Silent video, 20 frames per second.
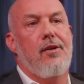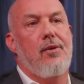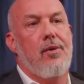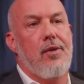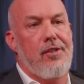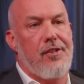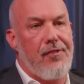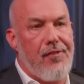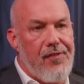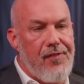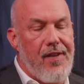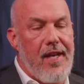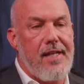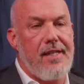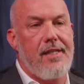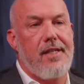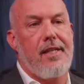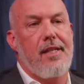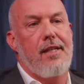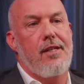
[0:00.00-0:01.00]
or
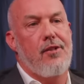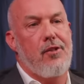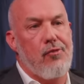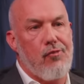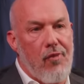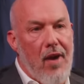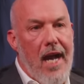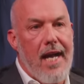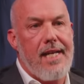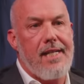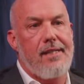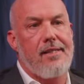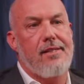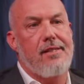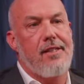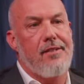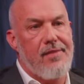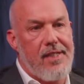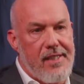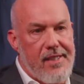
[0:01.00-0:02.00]
defending the rights
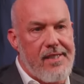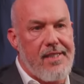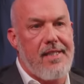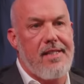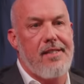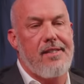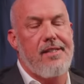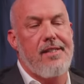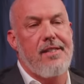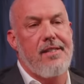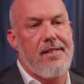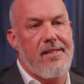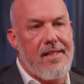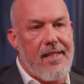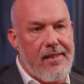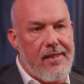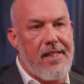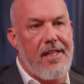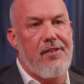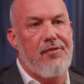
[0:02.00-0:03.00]
of the citizens
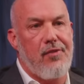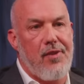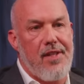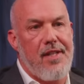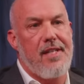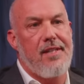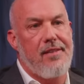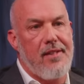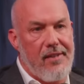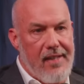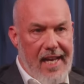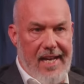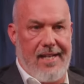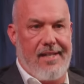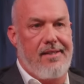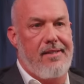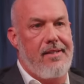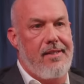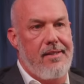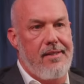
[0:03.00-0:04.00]
that live within the land,